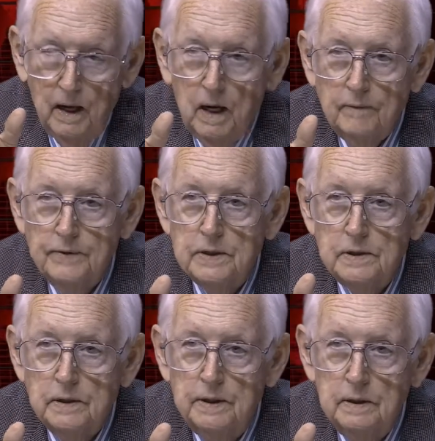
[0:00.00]

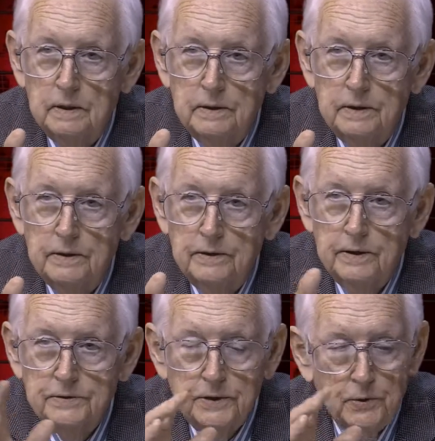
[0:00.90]
obviously, there,
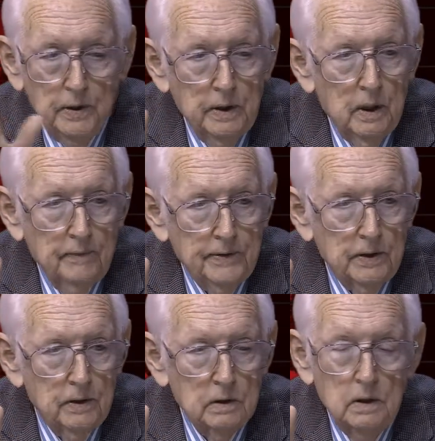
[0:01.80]
there's a trade off
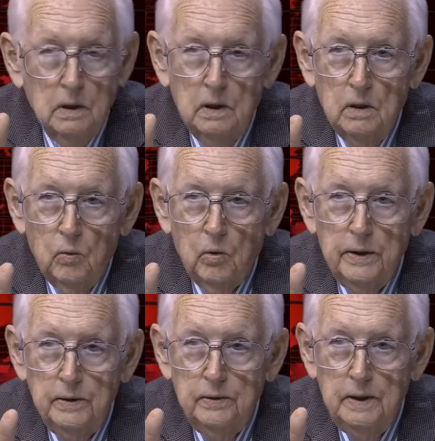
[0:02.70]
here where
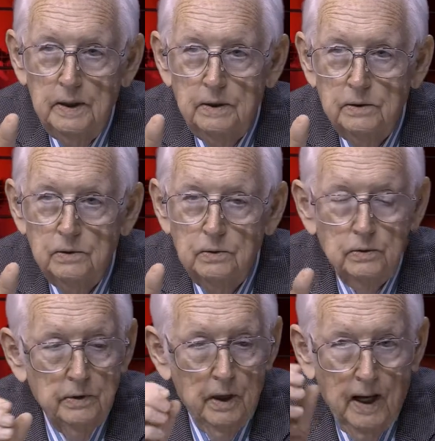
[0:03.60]
you need
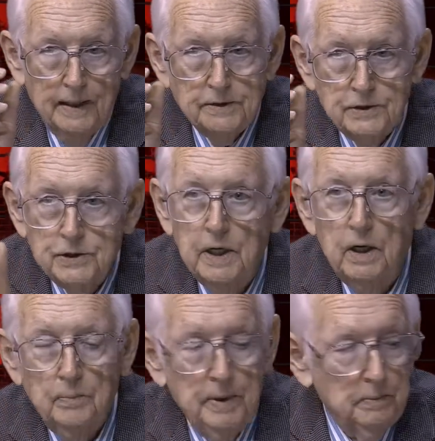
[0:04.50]
to not
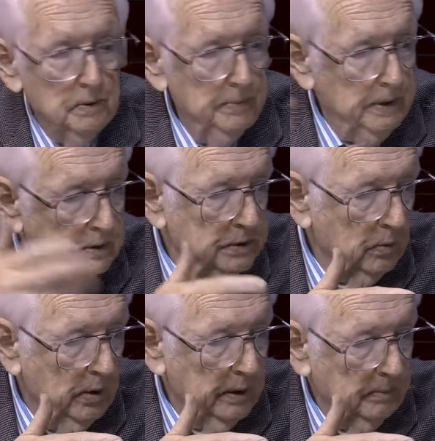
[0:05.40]
scare people because you're
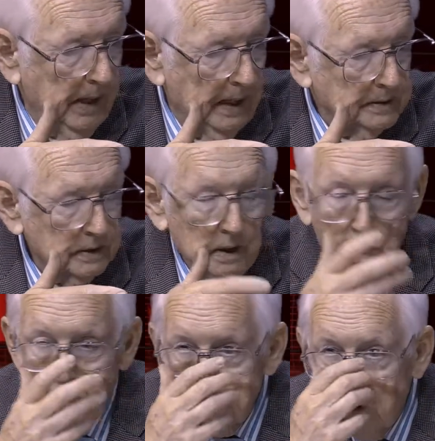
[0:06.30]
wearing a mask
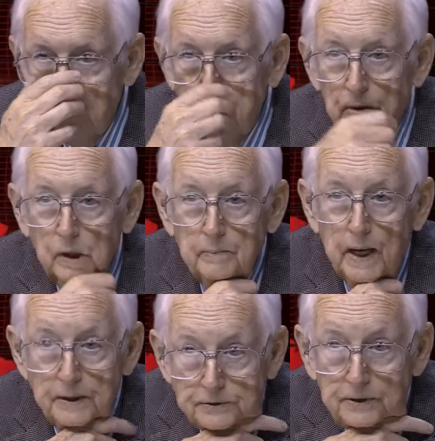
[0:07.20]
so pull a
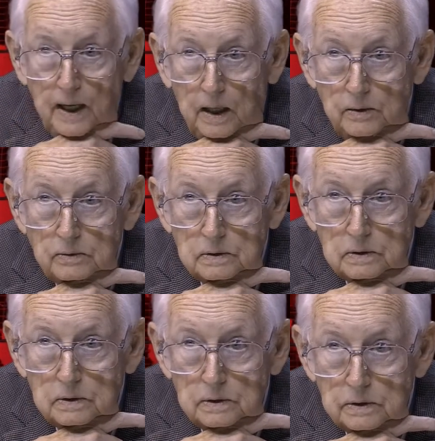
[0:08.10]
mask down
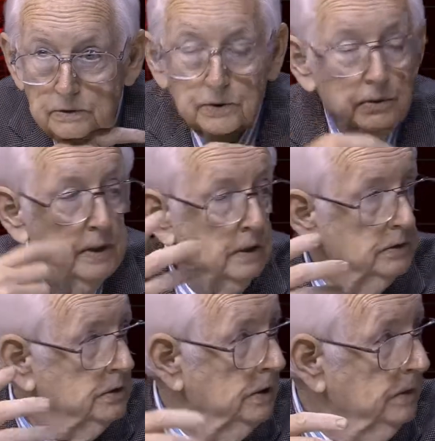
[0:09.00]
so they
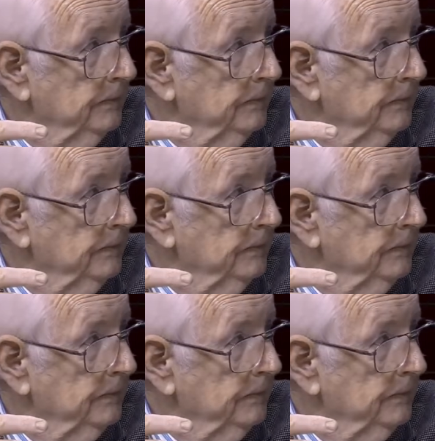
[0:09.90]
can see your